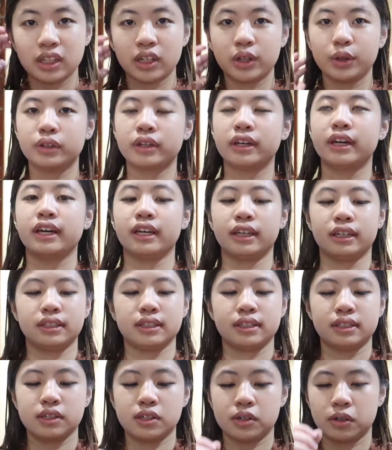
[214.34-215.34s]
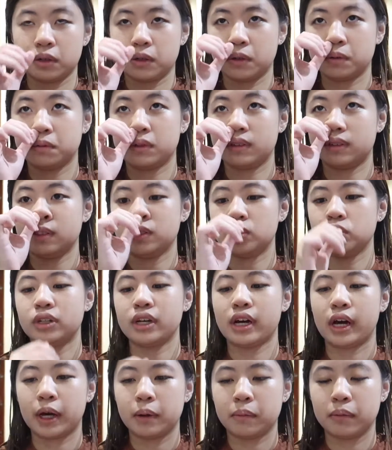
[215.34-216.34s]
Okay, so now I'm gonna do
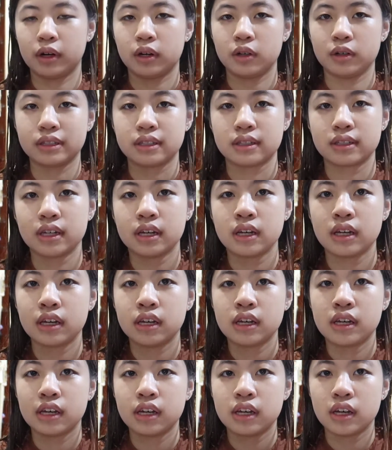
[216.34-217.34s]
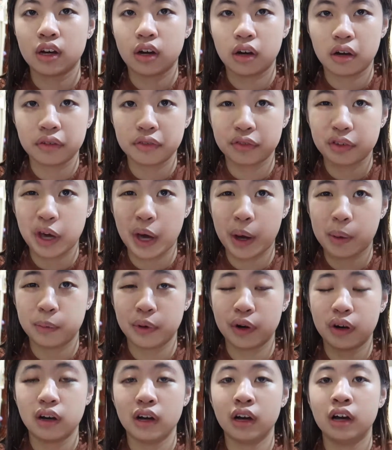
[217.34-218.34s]
the eyebrows off
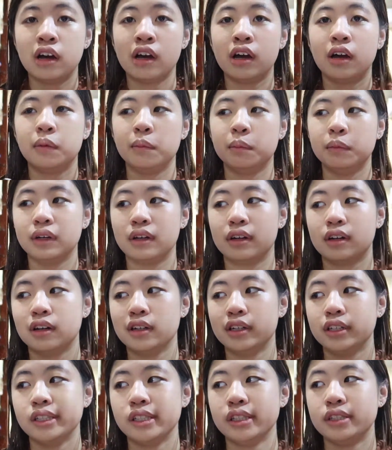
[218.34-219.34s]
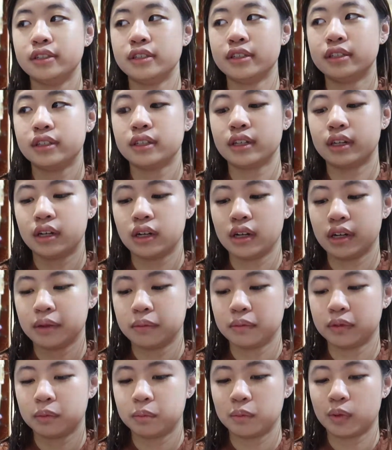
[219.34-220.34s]
camera because
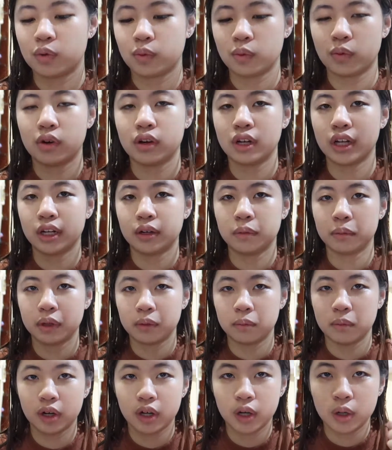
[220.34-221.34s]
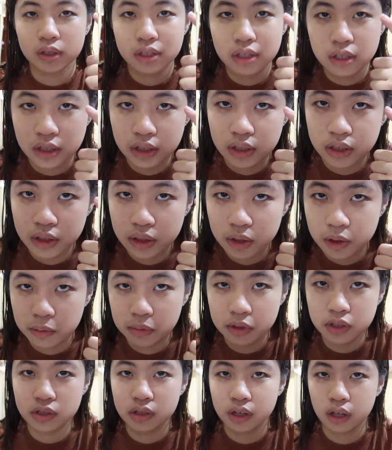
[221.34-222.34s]
number one, my brows needed to
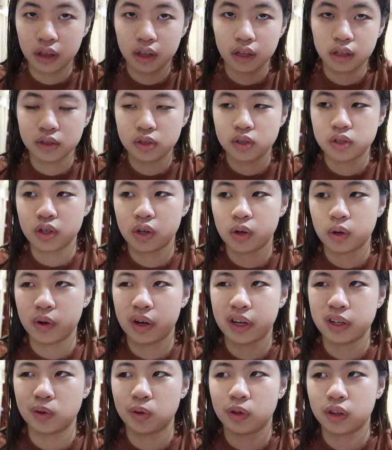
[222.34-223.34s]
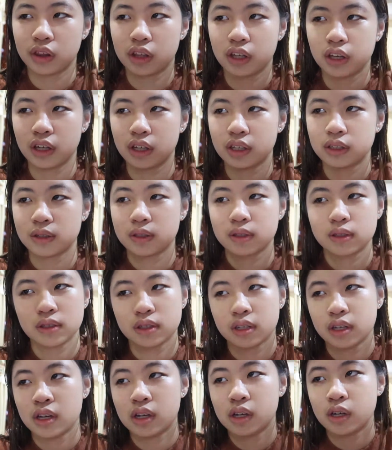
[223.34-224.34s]
be threaded, so I don't think it's
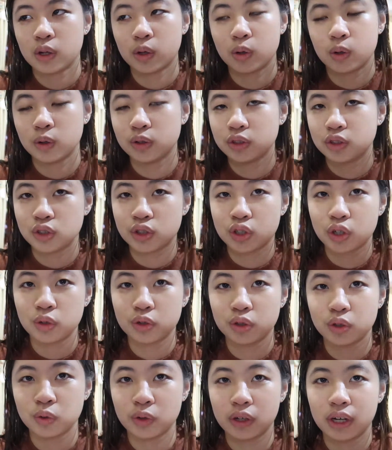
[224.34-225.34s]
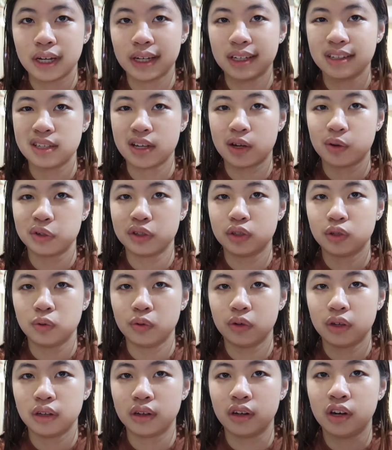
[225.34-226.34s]
cool to show you guys how I
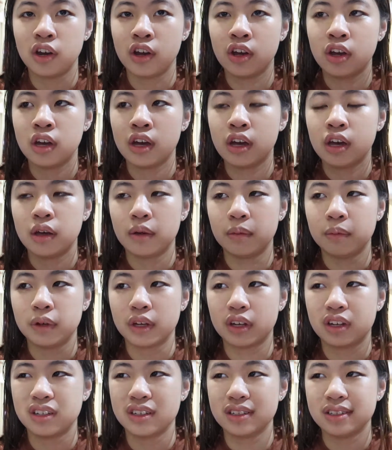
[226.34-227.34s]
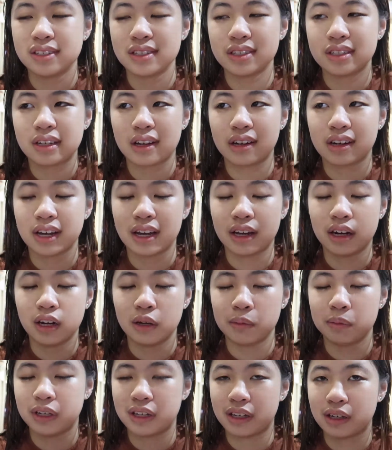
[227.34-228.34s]
do it because it's gonna end
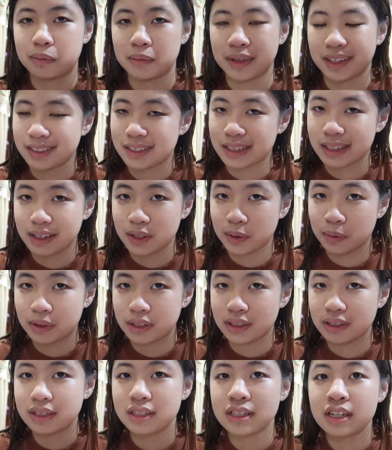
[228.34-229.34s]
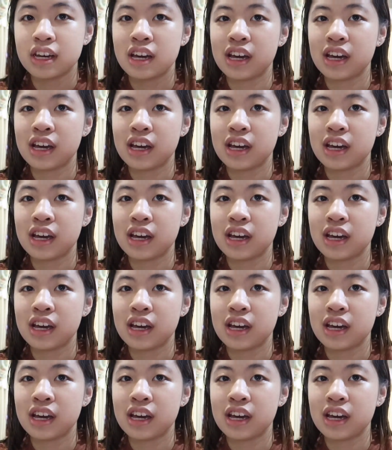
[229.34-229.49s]
up like a mess anyways,